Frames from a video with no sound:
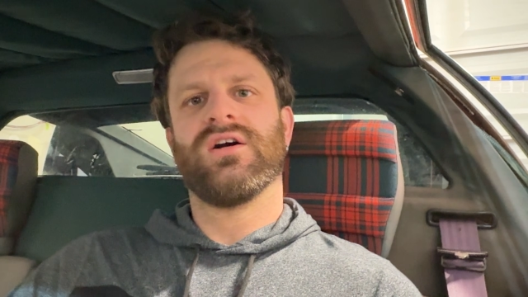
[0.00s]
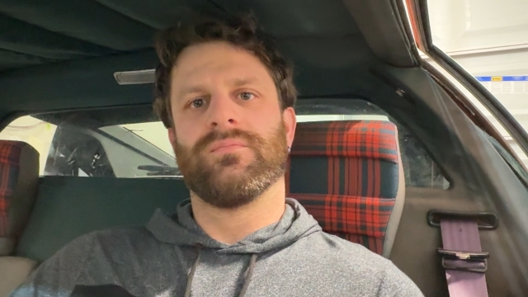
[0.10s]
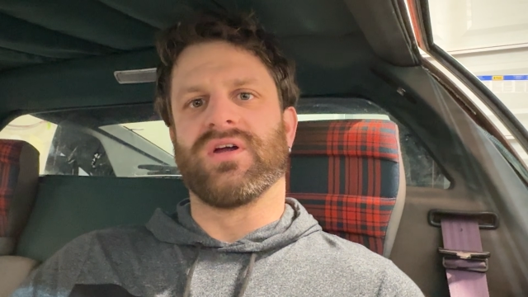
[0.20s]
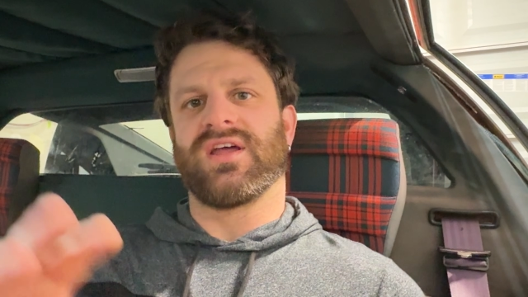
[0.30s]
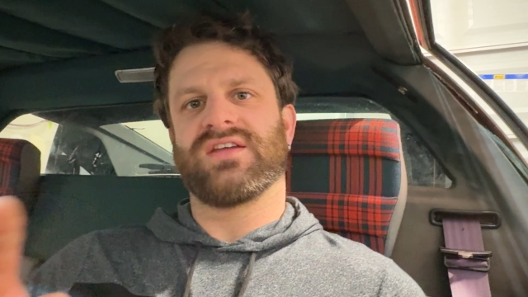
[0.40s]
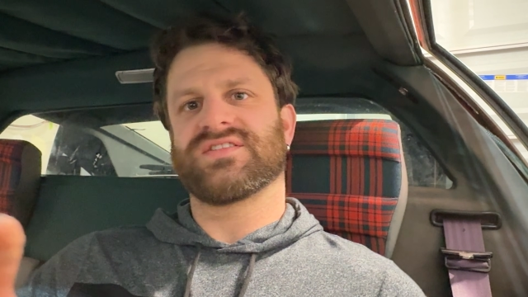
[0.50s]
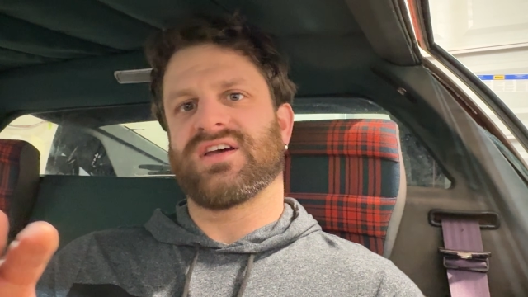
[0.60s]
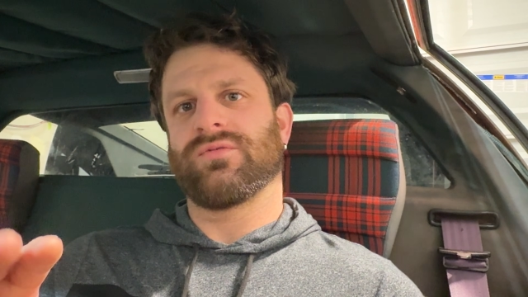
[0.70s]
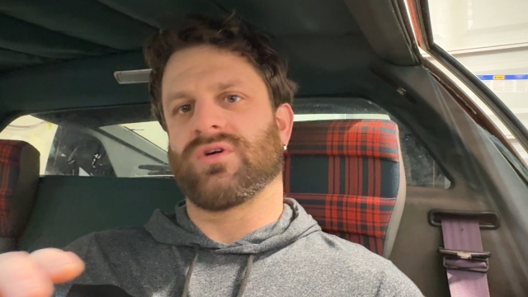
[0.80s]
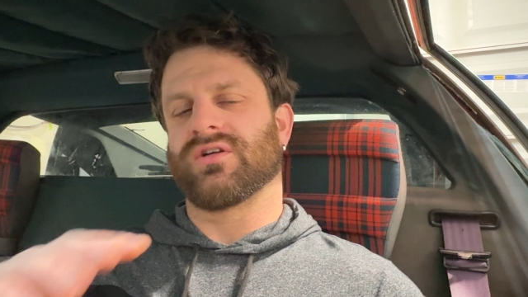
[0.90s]
But hang
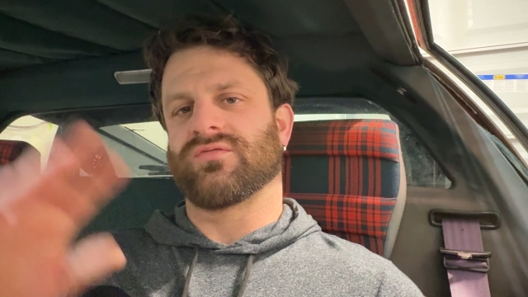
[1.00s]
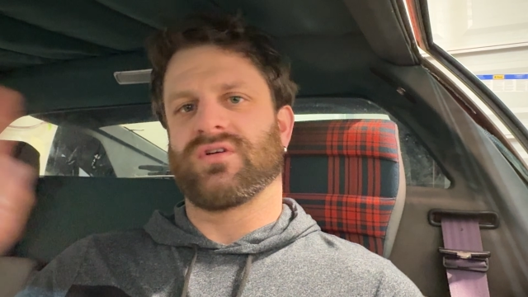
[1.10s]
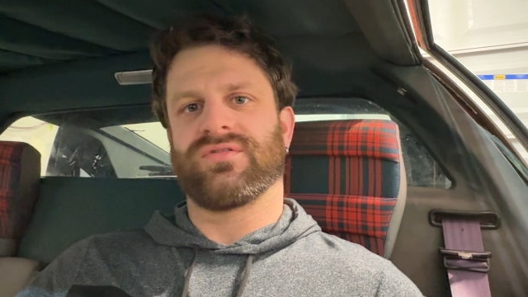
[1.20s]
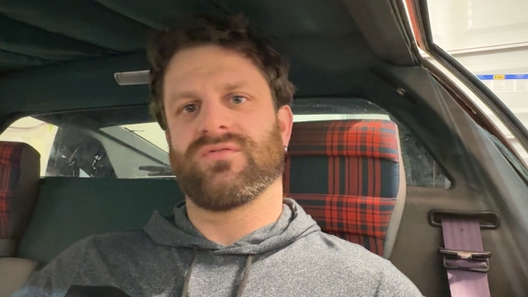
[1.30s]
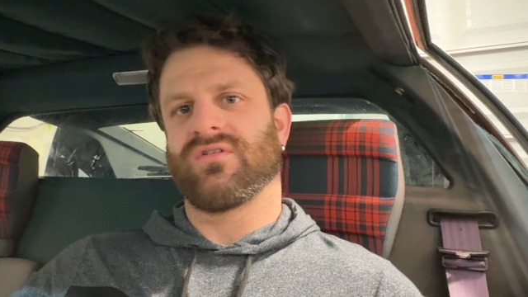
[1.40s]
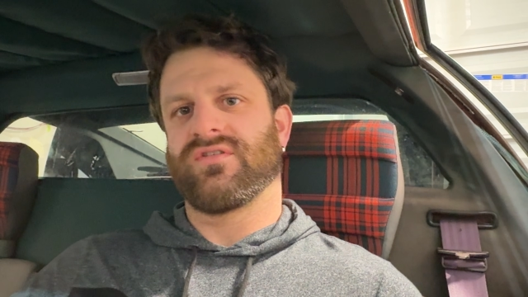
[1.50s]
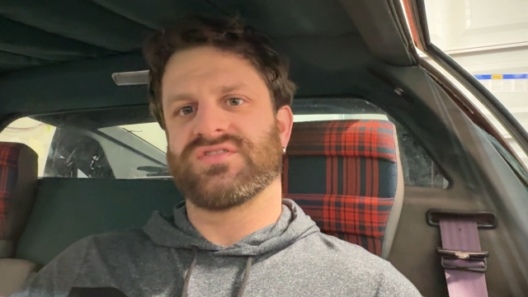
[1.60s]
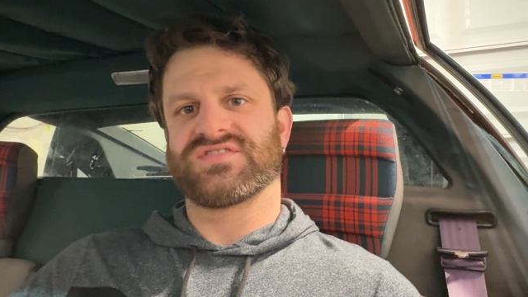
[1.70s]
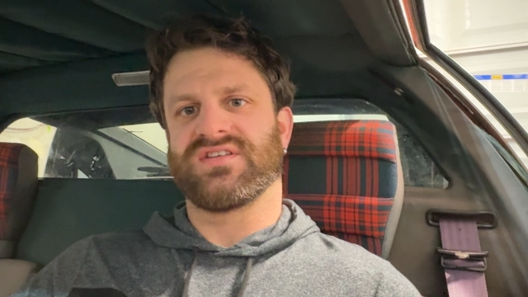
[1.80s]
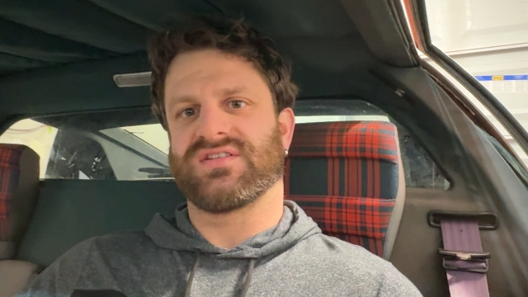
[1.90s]
tight, we're going to run through all
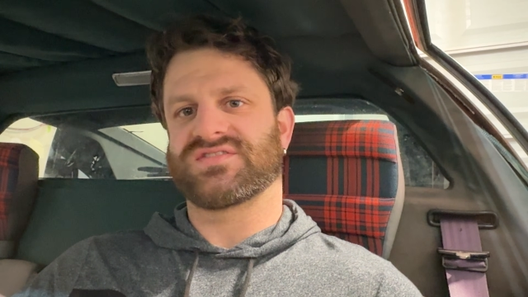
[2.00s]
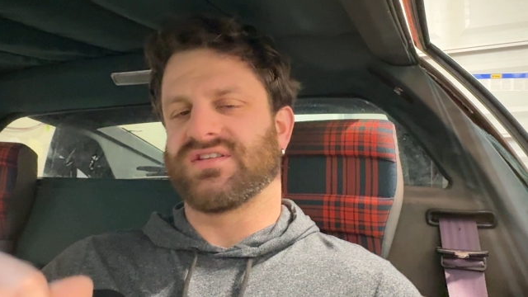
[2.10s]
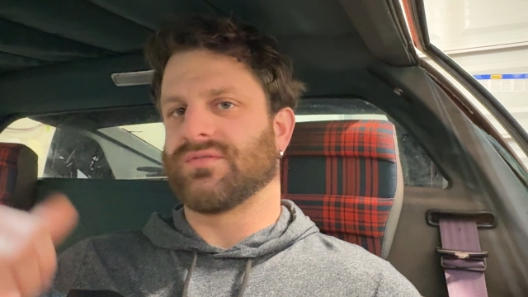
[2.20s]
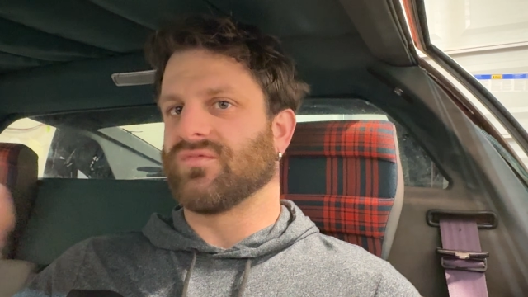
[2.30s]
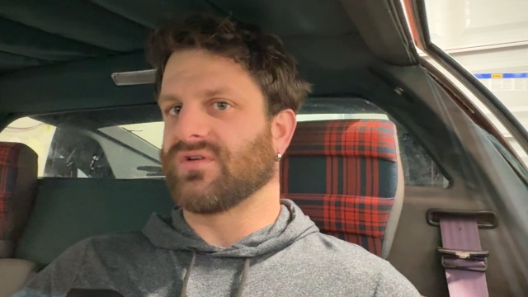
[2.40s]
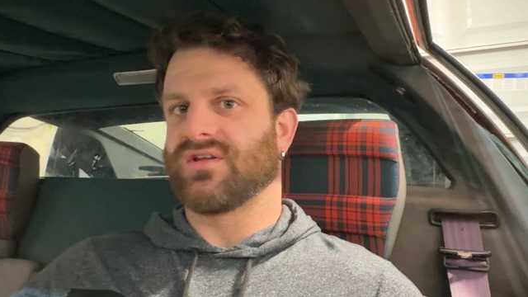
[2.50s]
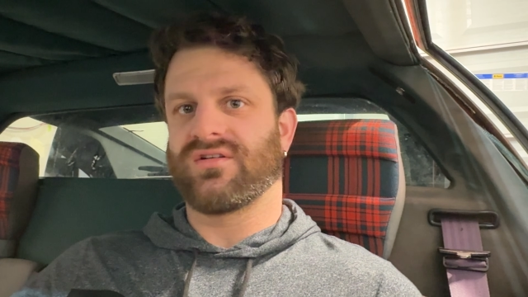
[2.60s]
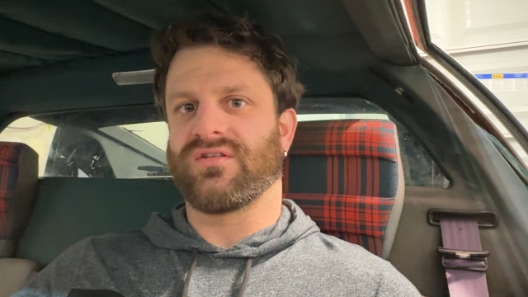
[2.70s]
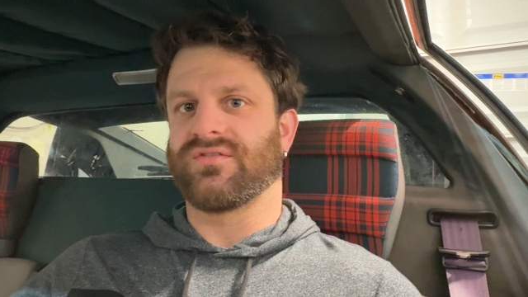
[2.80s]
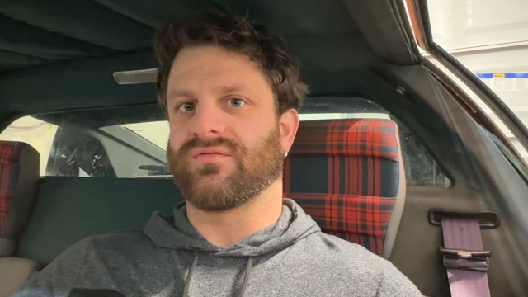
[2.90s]
those things and then we'll get it
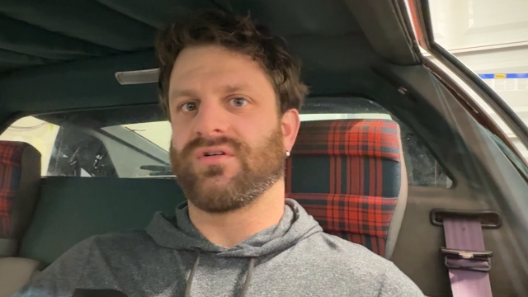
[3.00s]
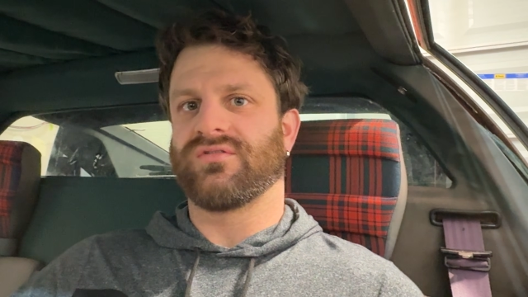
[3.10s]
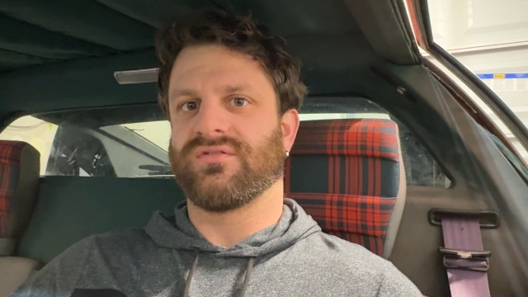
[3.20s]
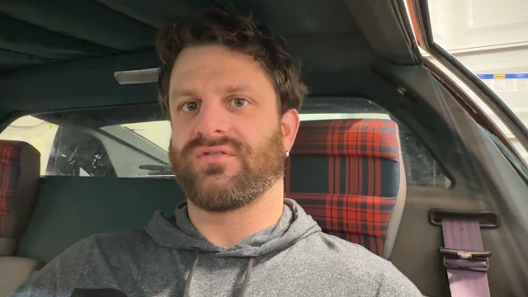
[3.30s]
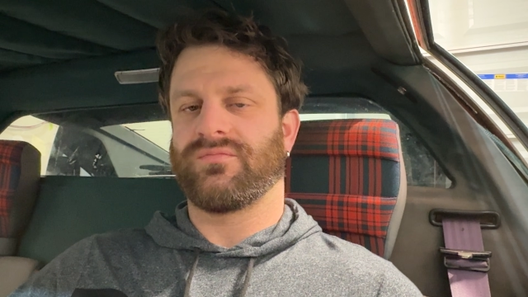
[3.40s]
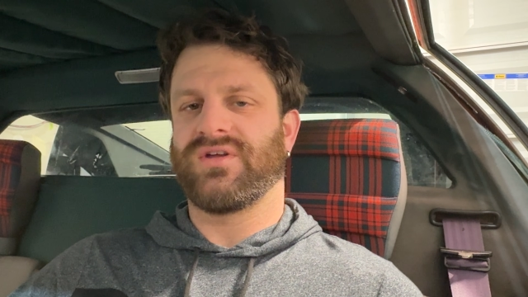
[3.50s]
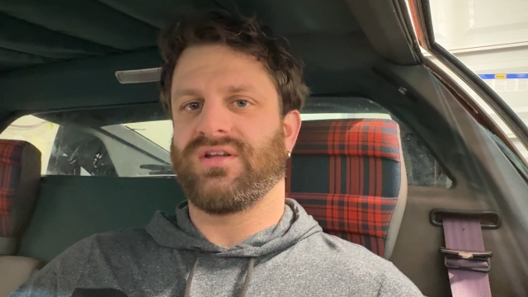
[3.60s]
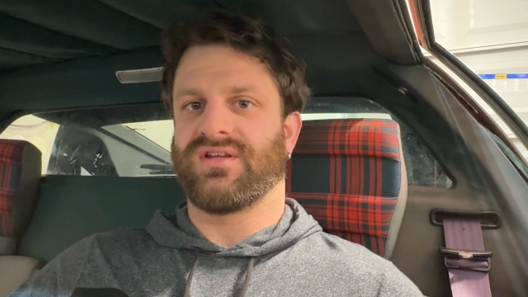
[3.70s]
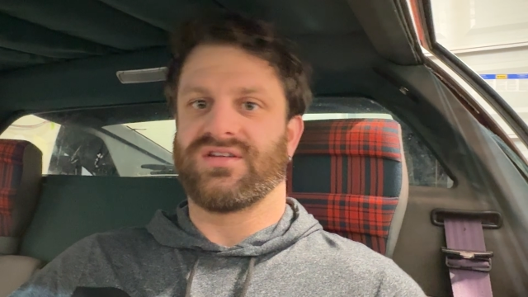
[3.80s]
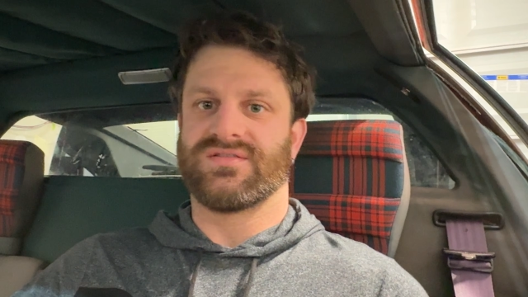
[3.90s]
on the road in a little
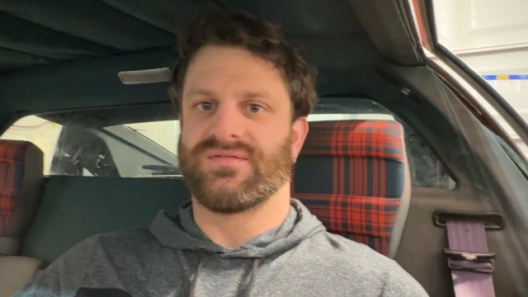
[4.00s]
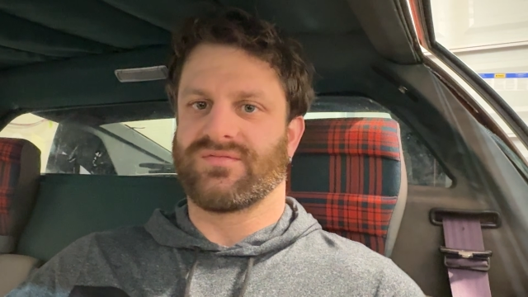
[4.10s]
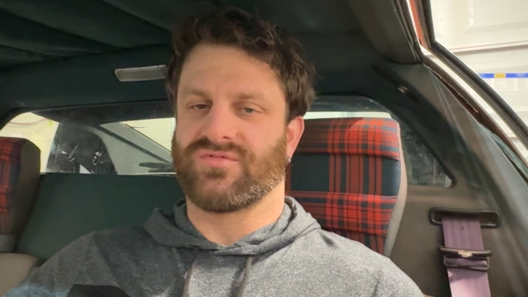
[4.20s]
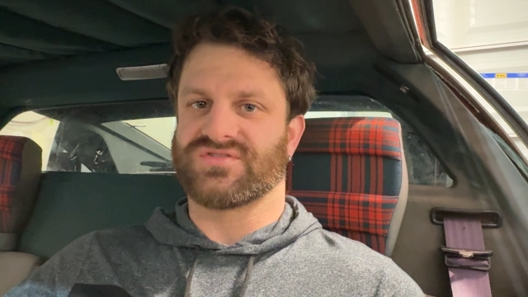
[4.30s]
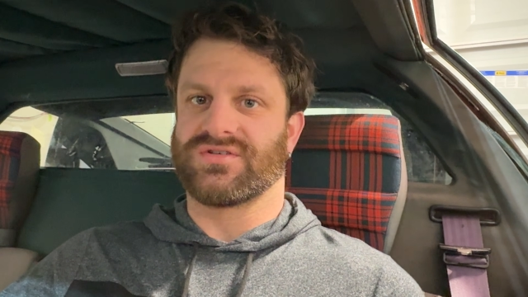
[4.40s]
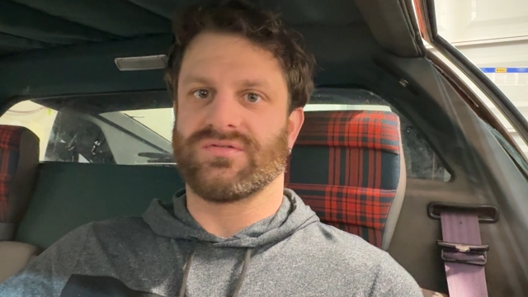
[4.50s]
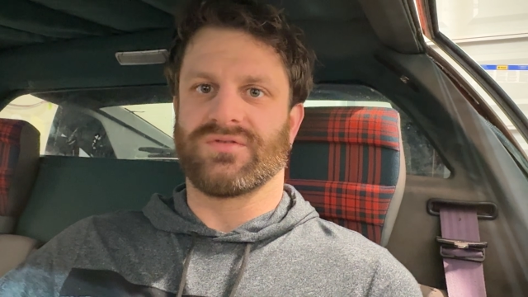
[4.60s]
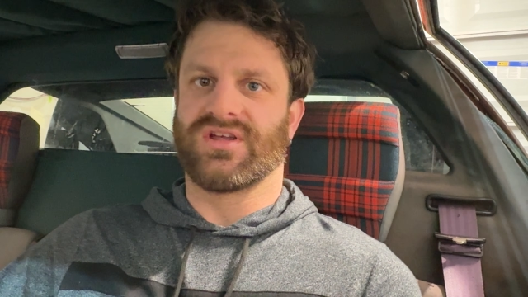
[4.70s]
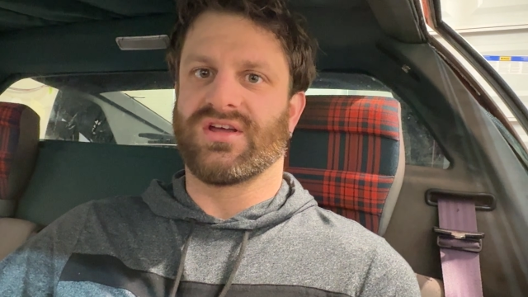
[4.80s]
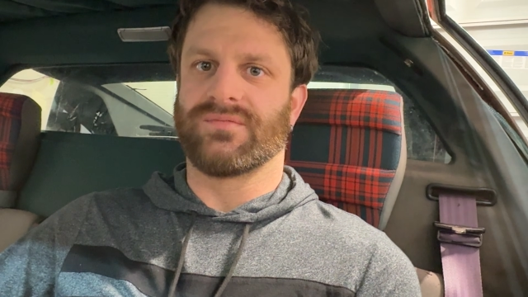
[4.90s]
bit and we'll see what we
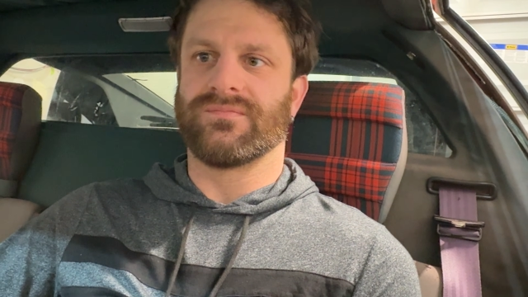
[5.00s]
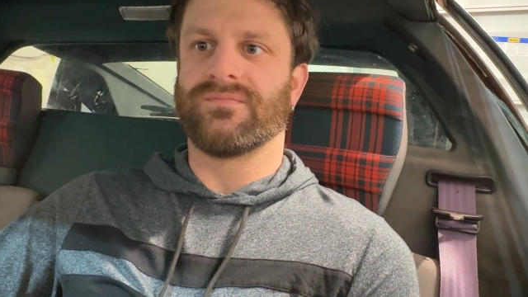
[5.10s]
get.